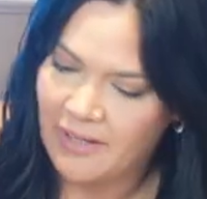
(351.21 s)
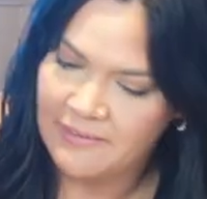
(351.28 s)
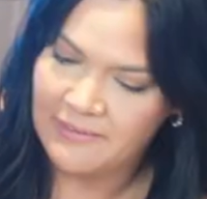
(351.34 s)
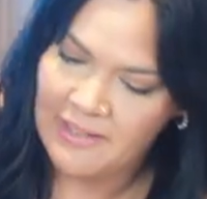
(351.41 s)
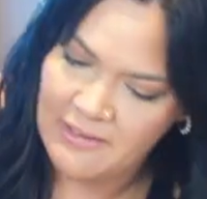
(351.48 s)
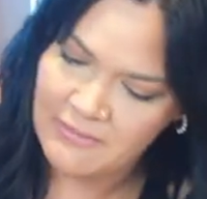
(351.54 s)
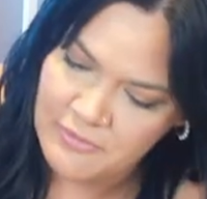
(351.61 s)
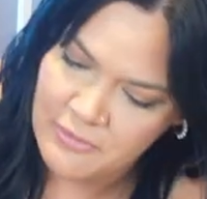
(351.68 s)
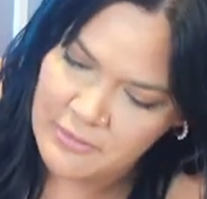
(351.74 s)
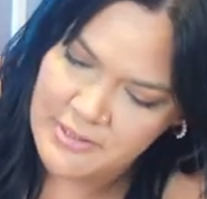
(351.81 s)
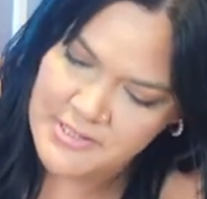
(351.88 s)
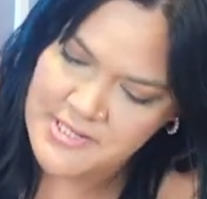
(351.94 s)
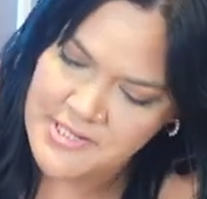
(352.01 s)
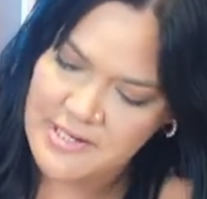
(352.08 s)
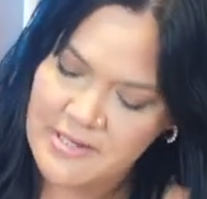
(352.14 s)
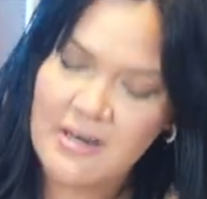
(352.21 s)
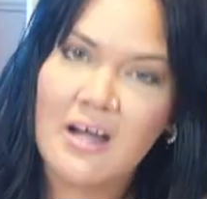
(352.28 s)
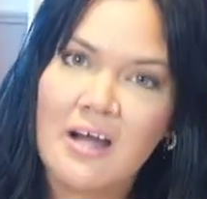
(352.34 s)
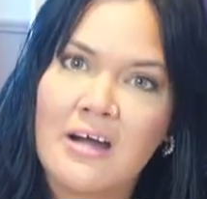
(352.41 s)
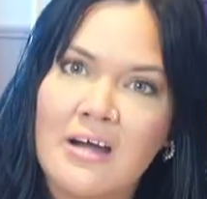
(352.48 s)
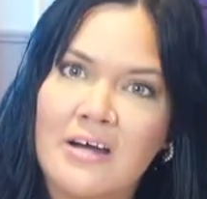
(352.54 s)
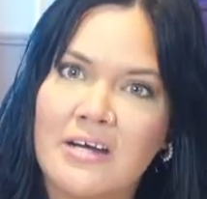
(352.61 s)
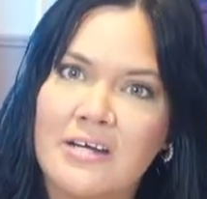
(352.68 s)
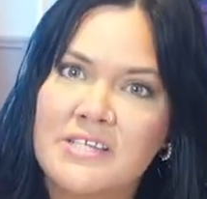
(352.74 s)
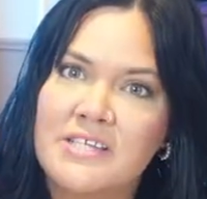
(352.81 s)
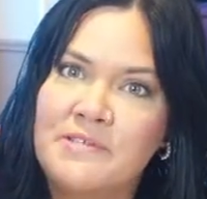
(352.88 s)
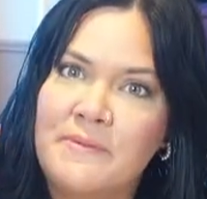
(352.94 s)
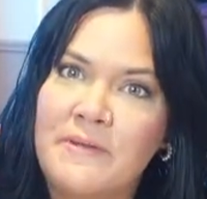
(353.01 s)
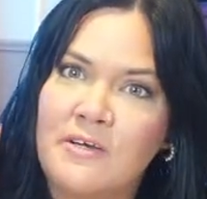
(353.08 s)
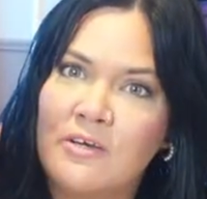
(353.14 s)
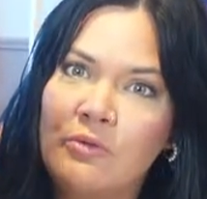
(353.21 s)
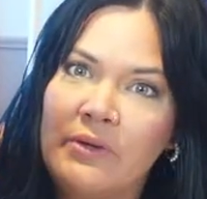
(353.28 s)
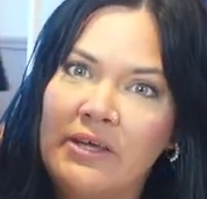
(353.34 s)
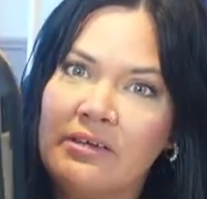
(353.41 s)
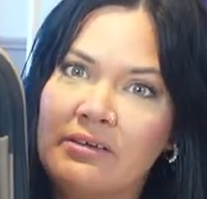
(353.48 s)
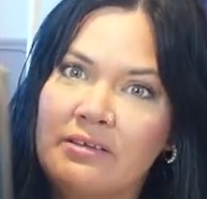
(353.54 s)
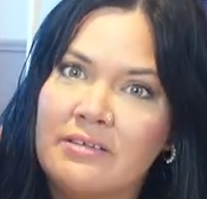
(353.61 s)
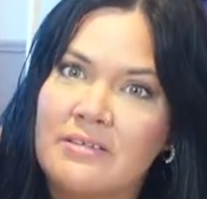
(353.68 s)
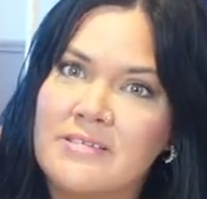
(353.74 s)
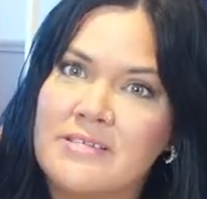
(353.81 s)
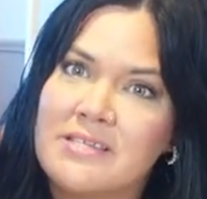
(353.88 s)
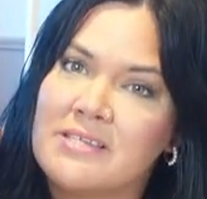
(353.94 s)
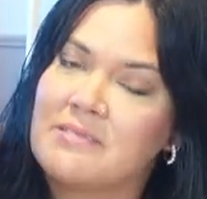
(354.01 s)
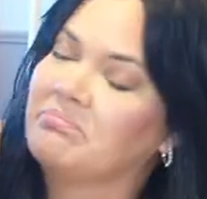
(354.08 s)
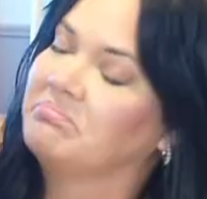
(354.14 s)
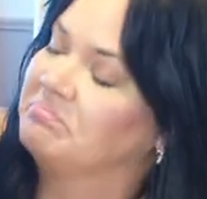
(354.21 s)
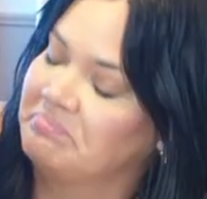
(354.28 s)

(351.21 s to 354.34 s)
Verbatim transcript: And then of course there are spinner wheels